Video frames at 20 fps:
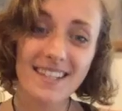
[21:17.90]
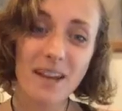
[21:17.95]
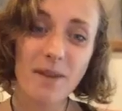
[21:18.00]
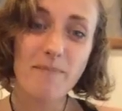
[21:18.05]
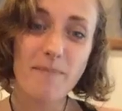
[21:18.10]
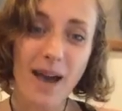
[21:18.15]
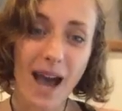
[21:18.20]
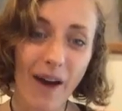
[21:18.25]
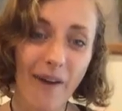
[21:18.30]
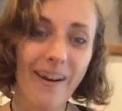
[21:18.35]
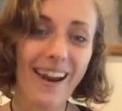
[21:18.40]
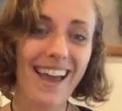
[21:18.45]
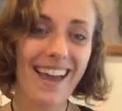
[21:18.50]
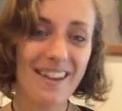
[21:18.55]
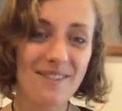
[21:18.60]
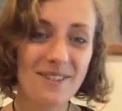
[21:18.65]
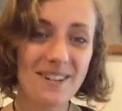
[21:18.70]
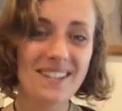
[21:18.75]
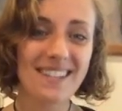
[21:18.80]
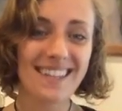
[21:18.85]
about
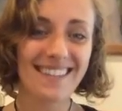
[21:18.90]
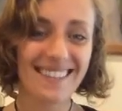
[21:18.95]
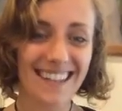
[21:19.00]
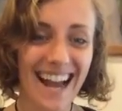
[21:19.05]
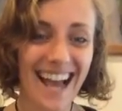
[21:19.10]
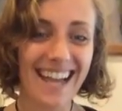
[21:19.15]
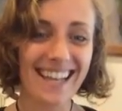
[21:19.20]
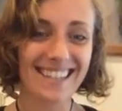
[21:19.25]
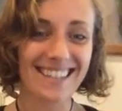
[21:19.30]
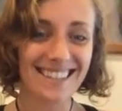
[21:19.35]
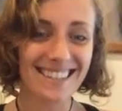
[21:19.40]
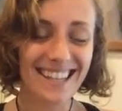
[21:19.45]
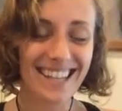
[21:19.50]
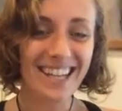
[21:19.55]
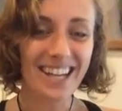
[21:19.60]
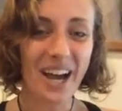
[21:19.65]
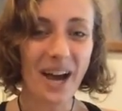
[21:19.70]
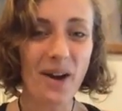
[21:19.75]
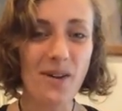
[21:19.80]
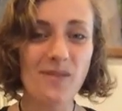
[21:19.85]
everything that I can
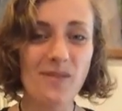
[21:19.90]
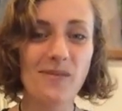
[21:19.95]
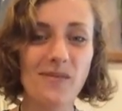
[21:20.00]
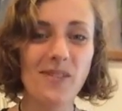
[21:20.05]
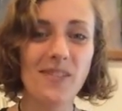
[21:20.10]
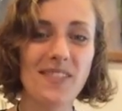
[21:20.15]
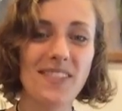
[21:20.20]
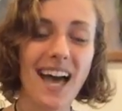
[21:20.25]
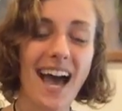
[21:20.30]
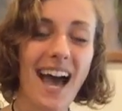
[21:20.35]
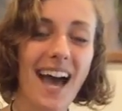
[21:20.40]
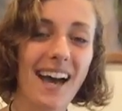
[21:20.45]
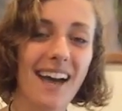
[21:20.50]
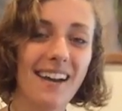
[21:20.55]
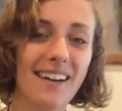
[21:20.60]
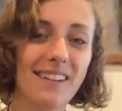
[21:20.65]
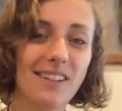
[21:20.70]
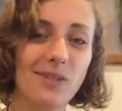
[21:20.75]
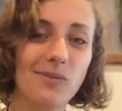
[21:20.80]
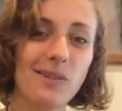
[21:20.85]
think of
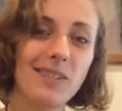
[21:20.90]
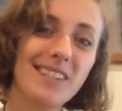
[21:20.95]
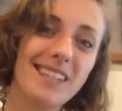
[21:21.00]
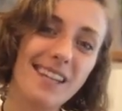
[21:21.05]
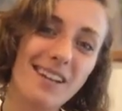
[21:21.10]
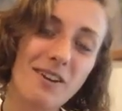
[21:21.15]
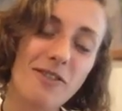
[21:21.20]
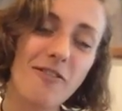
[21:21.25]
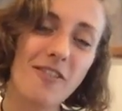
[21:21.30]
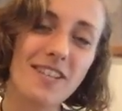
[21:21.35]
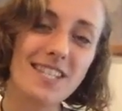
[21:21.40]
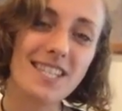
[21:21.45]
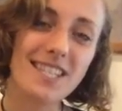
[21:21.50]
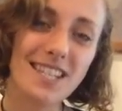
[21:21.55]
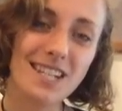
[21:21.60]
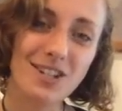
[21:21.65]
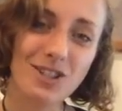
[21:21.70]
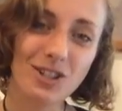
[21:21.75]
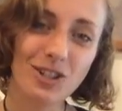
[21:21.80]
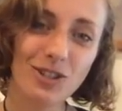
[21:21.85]
that you would think of as
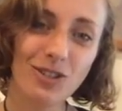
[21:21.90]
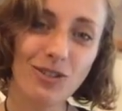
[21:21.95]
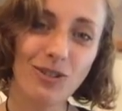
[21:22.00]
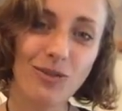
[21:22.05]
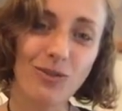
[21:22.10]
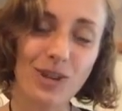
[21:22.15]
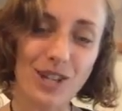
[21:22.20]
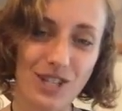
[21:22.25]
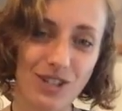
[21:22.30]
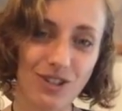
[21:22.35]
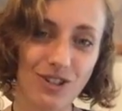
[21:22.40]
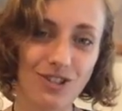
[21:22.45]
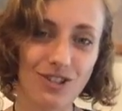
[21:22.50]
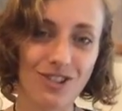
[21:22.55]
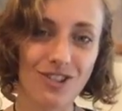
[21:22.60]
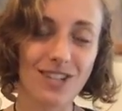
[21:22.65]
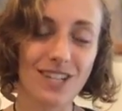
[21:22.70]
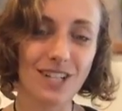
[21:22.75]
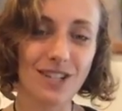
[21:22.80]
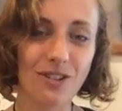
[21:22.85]
sea turtle research
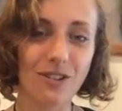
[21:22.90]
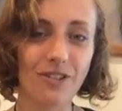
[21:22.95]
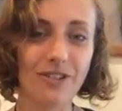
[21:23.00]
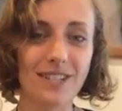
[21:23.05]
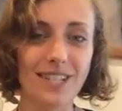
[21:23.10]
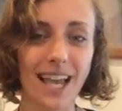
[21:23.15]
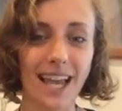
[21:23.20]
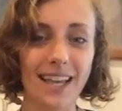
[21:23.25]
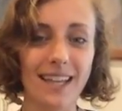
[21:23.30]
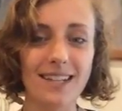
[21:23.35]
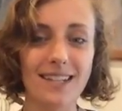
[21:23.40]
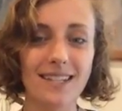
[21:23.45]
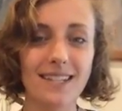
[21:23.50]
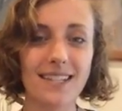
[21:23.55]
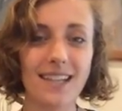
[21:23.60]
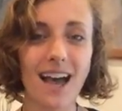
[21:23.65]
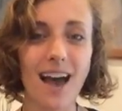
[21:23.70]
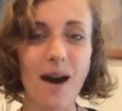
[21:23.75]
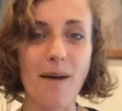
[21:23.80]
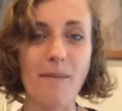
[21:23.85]
or sea turtle
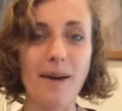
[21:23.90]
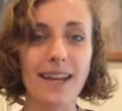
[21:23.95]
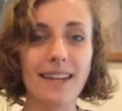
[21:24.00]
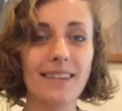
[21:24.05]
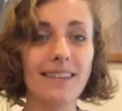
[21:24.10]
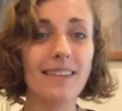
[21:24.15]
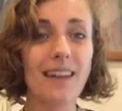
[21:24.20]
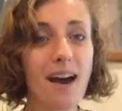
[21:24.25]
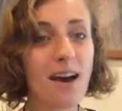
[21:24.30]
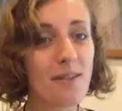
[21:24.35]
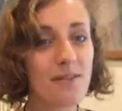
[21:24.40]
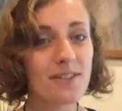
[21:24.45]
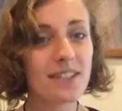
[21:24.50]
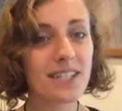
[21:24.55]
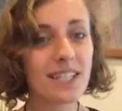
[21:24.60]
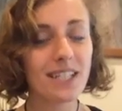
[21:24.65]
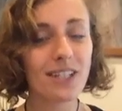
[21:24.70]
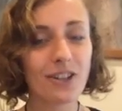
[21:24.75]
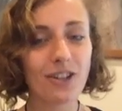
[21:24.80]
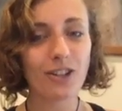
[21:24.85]
science. I'd love
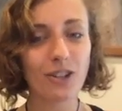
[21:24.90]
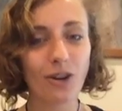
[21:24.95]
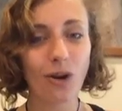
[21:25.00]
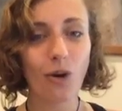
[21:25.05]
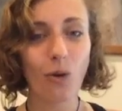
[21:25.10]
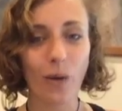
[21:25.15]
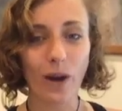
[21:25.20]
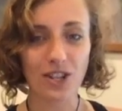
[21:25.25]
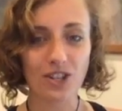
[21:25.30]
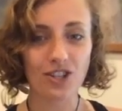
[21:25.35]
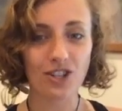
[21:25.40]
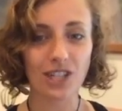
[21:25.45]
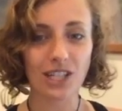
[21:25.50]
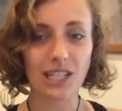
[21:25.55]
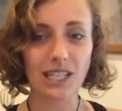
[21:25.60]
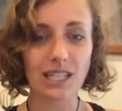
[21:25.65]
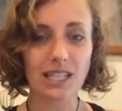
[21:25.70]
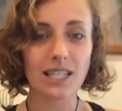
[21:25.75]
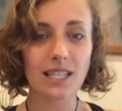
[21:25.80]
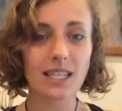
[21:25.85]
to hear your
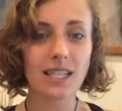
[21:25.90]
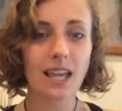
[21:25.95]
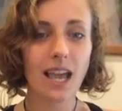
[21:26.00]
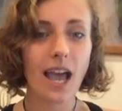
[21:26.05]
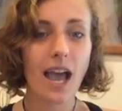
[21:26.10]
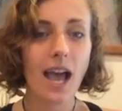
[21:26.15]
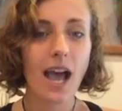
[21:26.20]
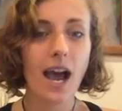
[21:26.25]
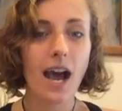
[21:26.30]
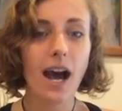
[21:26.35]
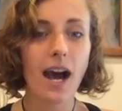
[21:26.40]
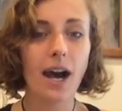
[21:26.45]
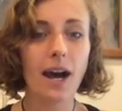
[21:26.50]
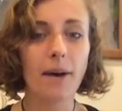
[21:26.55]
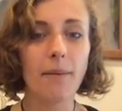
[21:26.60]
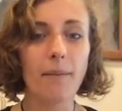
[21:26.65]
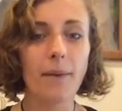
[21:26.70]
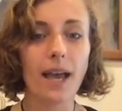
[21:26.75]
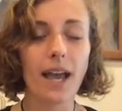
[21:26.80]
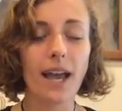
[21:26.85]
questions,
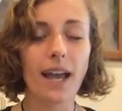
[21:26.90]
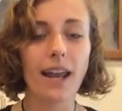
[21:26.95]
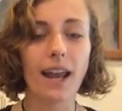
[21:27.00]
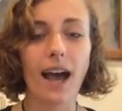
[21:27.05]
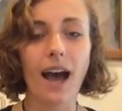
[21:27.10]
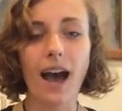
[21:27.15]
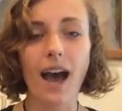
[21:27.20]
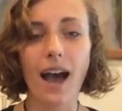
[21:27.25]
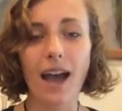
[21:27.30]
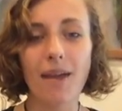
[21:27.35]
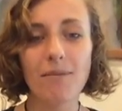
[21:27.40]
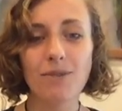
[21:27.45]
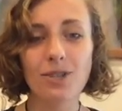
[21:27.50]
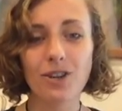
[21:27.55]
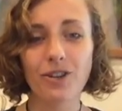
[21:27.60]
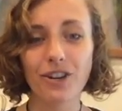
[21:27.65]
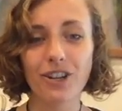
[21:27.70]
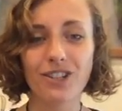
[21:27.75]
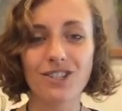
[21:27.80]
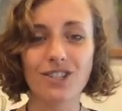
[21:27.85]
and I'm
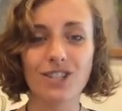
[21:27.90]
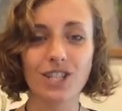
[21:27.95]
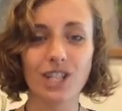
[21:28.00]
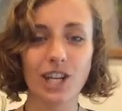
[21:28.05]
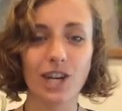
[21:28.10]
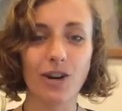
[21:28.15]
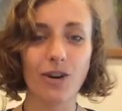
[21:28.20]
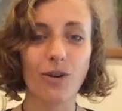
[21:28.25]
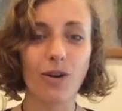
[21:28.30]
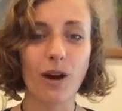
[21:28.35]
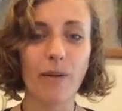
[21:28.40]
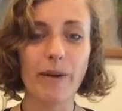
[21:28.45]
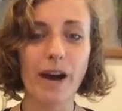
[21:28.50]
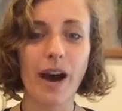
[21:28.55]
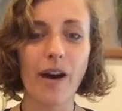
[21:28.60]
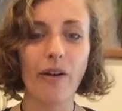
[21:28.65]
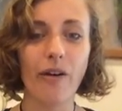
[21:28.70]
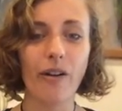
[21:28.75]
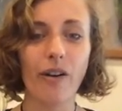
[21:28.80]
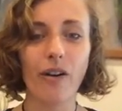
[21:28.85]
curious to know
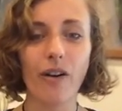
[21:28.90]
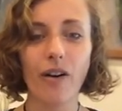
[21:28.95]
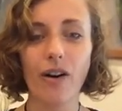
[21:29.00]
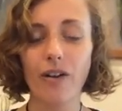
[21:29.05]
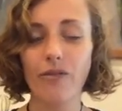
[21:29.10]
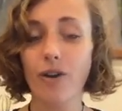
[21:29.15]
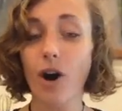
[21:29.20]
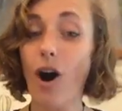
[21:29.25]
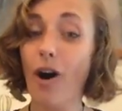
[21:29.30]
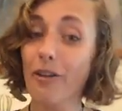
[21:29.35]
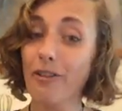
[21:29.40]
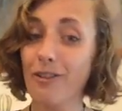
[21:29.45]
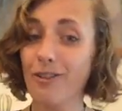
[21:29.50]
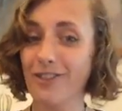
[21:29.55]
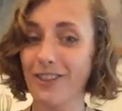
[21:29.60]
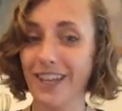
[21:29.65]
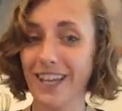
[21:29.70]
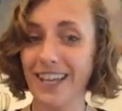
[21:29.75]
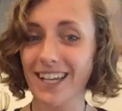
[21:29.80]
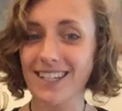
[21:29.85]
about, of all the
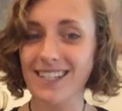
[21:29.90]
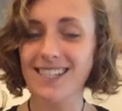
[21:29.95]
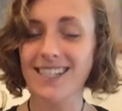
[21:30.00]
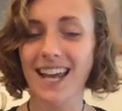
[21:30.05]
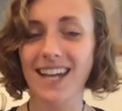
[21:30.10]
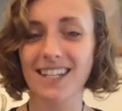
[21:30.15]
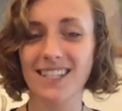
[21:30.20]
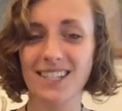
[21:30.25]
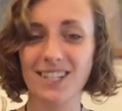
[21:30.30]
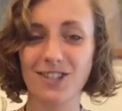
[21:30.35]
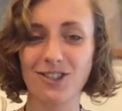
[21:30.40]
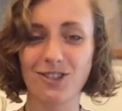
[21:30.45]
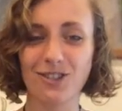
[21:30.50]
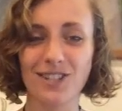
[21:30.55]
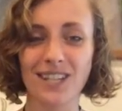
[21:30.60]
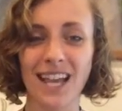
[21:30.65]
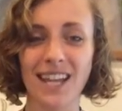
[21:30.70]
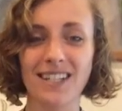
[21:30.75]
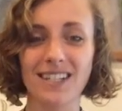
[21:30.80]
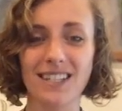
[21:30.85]
things that a sea turtle
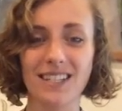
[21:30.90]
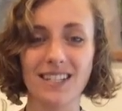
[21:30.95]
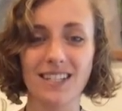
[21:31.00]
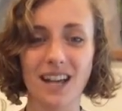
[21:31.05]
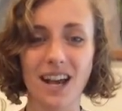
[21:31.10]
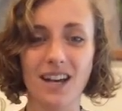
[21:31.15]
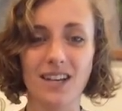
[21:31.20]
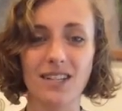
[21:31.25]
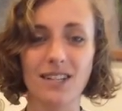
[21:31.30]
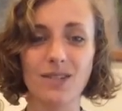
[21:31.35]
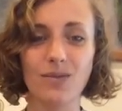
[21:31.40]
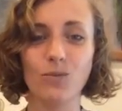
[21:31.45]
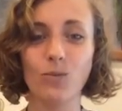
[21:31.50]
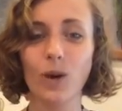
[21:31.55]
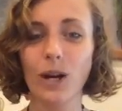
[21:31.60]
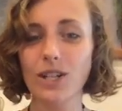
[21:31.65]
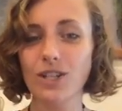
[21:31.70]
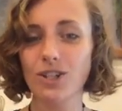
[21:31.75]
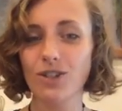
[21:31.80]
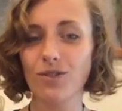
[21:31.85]
scientist does,
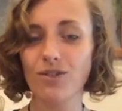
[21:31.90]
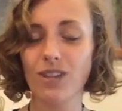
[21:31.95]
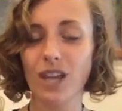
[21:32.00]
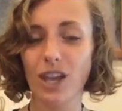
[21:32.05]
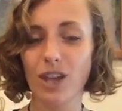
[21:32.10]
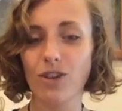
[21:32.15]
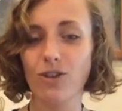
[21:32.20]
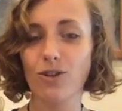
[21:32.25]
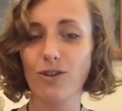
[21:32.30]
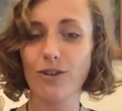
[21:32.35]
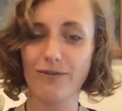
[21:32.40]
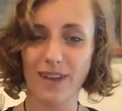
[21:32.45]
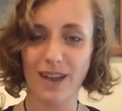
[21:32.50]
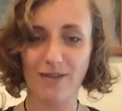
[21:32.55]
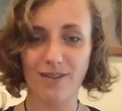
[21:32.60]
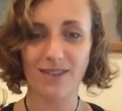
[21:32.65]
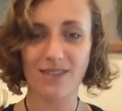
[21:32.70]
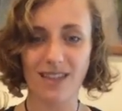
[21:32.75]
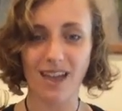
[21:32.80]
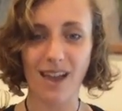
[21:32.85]
what do you think your
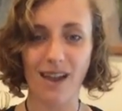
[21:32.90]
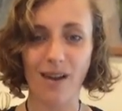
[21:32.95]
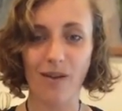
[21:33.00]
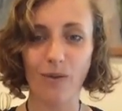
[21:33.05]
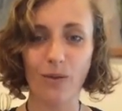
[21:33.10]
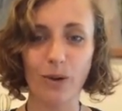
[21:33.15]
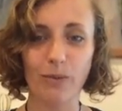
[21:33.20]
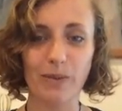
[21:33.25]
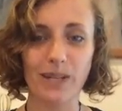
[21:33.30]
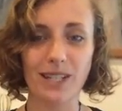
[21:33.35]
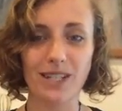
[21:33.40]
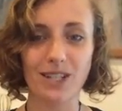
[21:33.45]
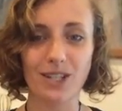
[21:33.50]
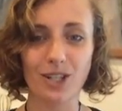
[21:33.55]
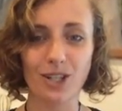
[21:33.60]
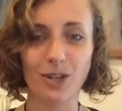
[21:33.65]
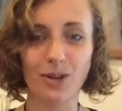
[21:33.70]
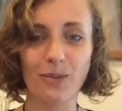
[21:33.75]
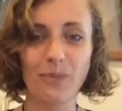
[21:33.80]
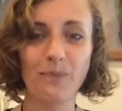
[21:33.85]
favorite thing would be to
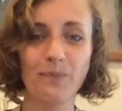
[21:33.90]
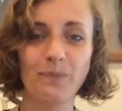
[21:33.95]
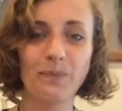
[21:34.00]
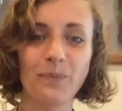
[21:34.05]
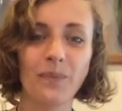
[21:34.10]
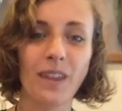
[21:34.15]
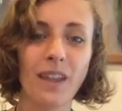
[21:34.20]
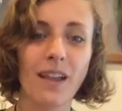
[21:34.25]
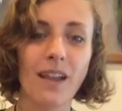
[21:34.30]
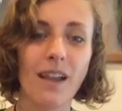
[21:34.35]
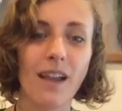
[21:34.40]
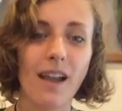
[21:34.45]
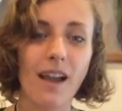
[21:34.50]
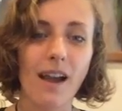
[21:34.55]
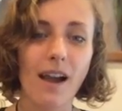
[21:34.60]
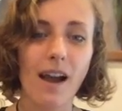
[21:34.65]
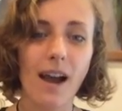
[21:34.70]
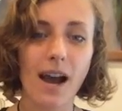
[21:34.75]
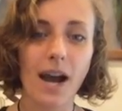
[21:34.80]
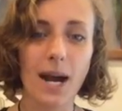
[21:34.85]
do?
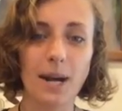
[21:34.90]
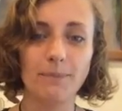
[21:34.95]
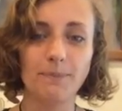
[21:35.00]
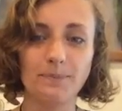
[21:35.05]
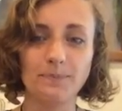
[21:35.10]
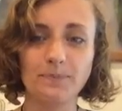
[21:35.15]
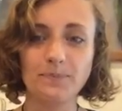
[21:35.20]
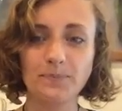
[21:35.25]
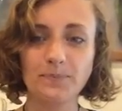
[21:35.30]
And